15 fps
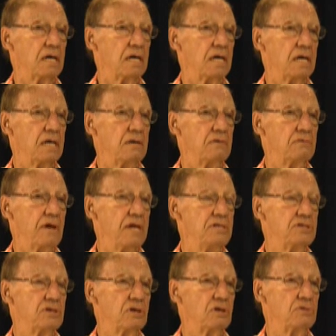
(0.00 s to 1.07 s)
a
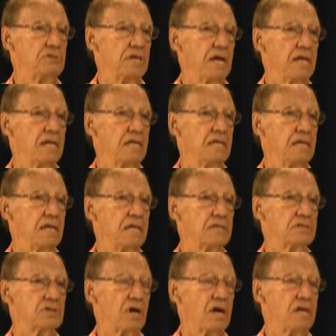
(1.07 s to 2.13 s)
ranger lieutenant and a
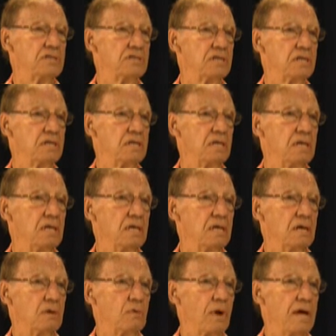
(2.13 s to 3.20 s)
sergeant
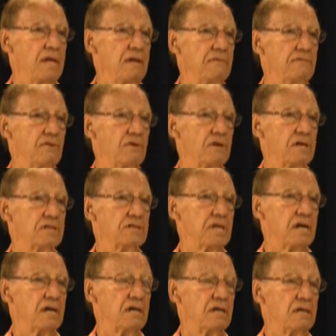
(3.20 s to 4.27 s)
waiting for us
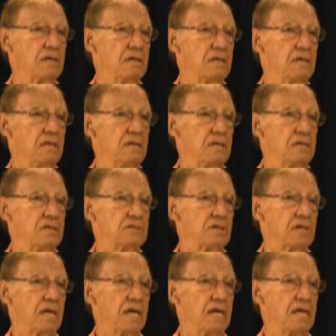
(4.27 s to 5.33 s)
there.
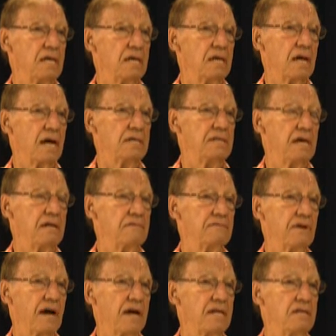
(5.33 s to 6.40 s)
So they
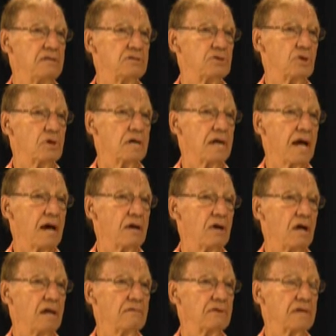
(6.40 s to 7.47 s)
identified and sorted out
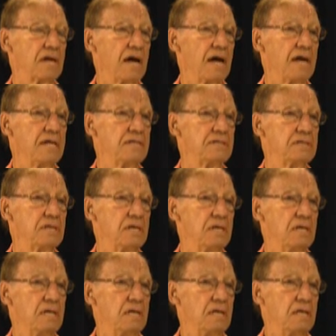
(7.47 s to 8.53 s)
all of the guys
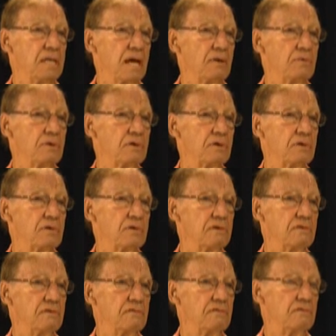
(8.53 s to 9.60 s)
that were
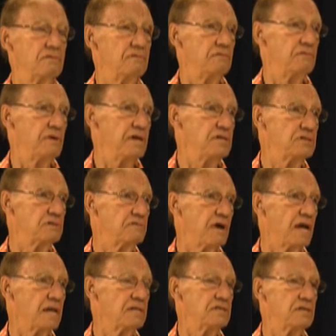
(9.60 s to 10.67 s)
ranger
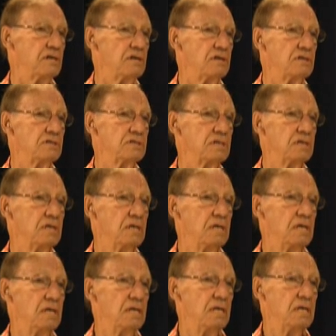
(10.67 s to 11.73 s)
volunteers,
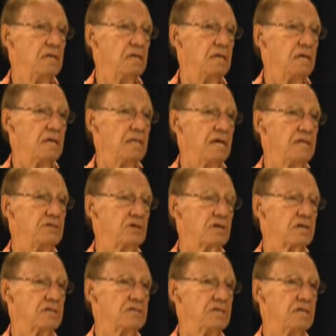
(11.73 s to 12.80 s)
and they
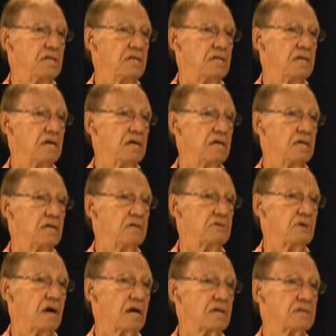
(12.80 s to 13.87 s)
took us in uh,
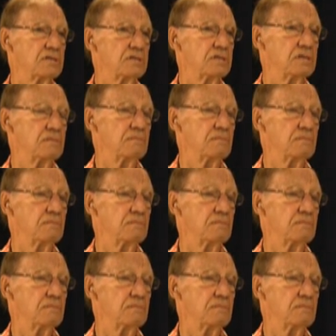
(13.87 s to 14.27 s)
trucks